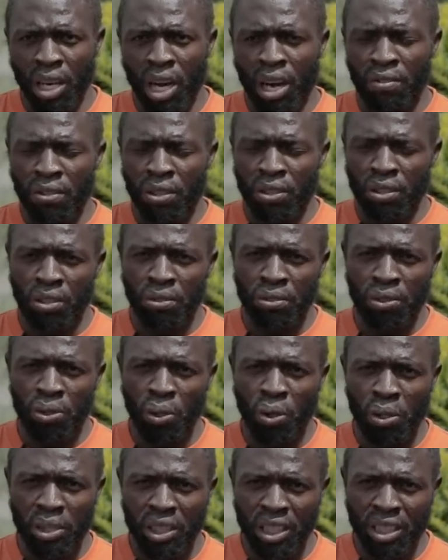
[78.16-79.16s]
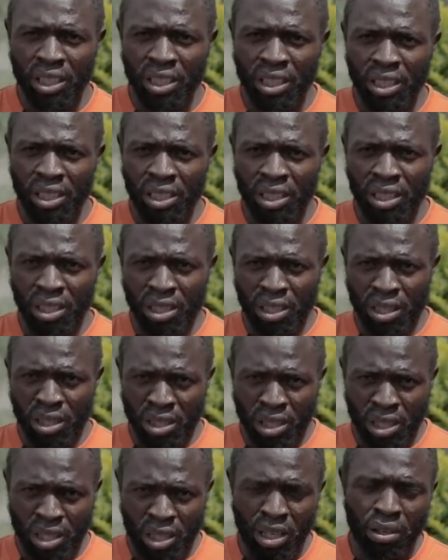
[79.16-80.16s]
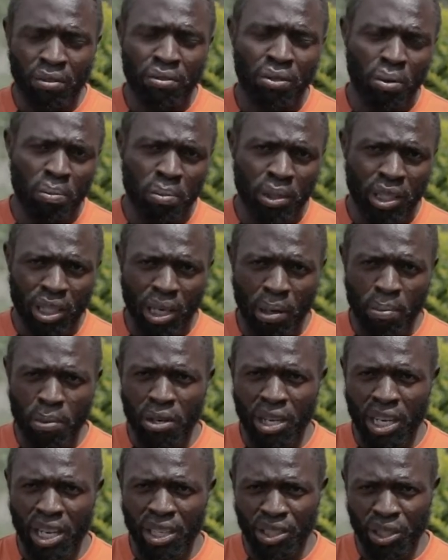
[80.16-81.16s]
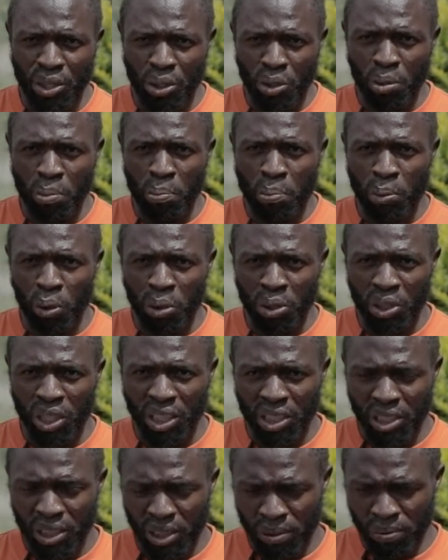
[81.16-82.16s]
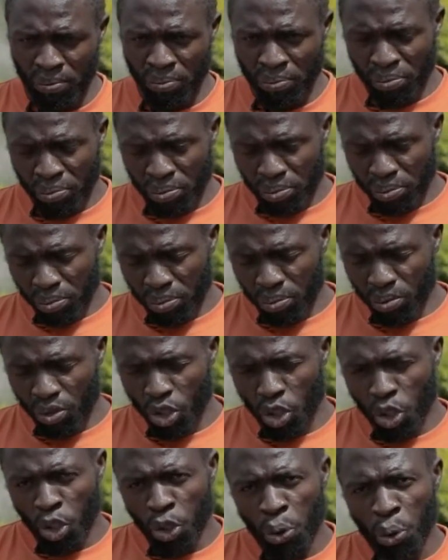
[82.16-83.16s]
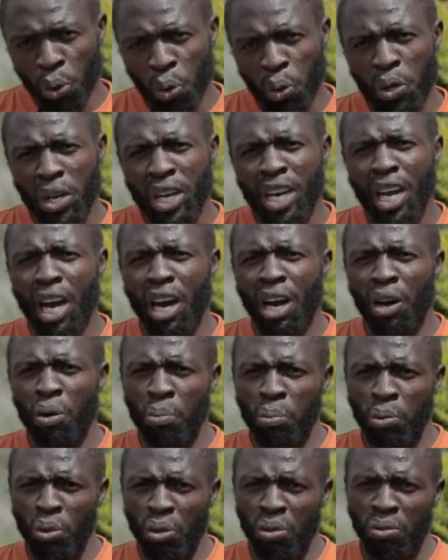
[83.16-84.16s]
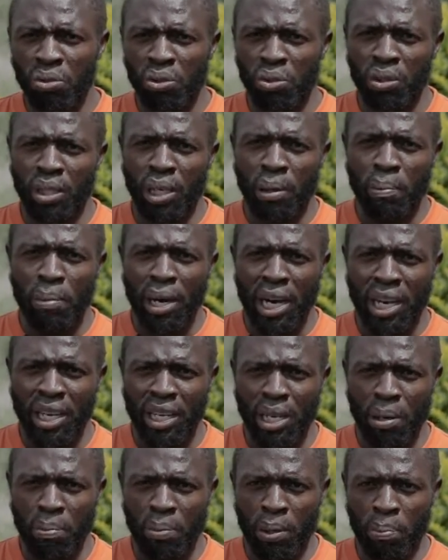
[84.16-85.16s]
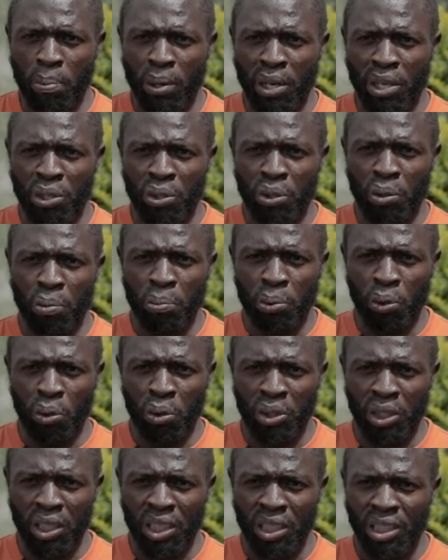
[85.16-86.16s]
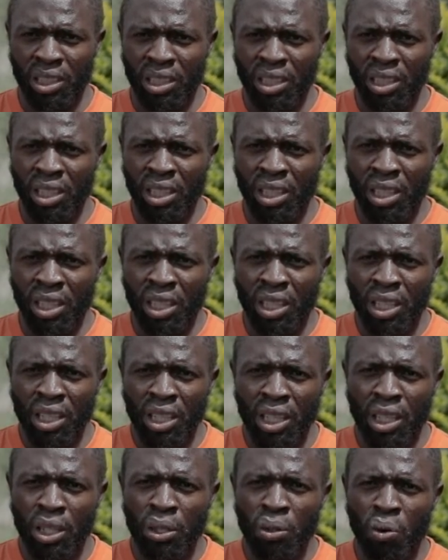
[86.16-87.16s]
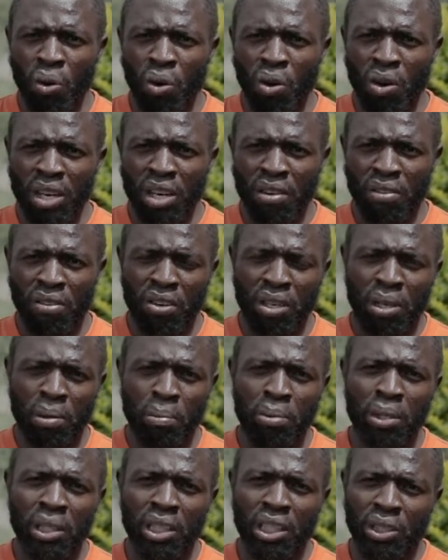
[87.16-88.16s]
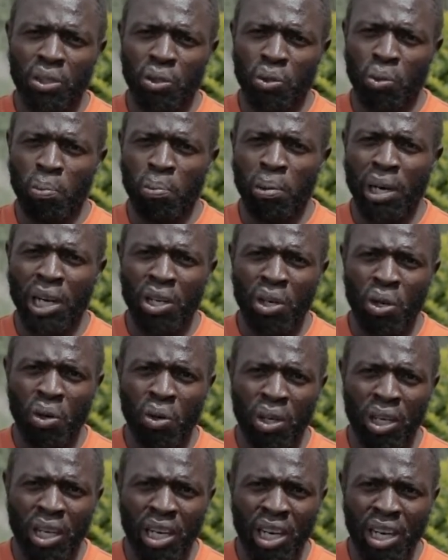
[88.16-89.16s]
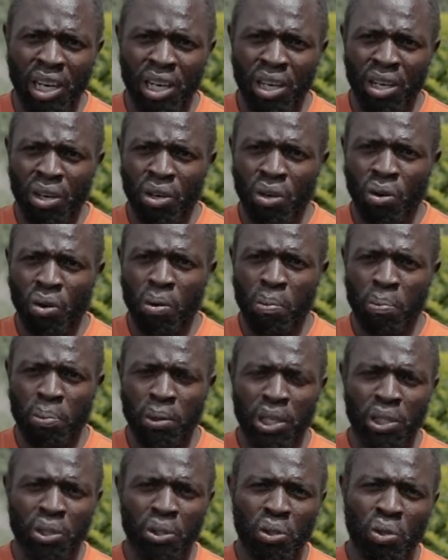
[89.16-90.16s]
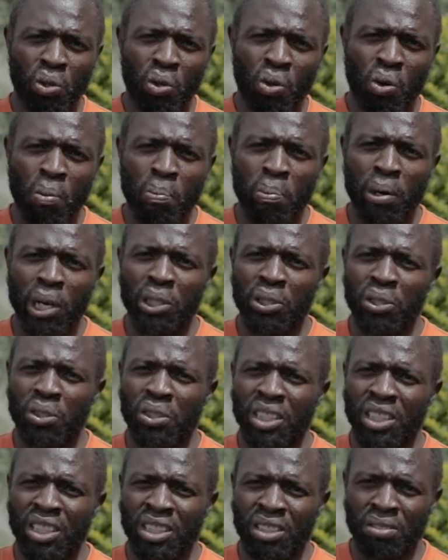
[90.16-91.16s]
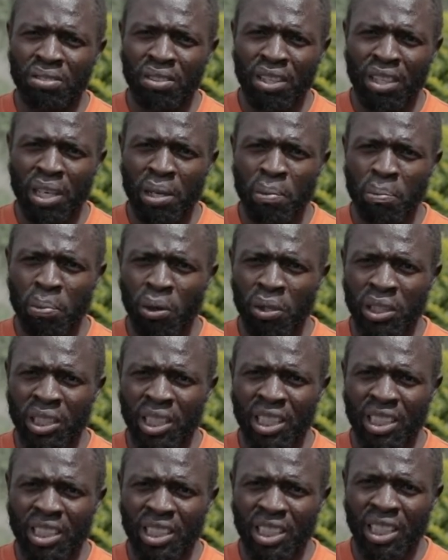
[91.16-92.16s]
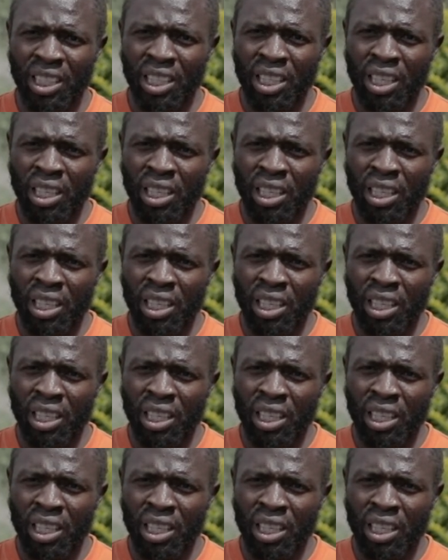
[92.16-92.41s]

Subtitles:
After you have sorted and from the carbonization process, you would now move to the binder preparation process. In order for the briquettes to burn longer, compression or compaction is very important.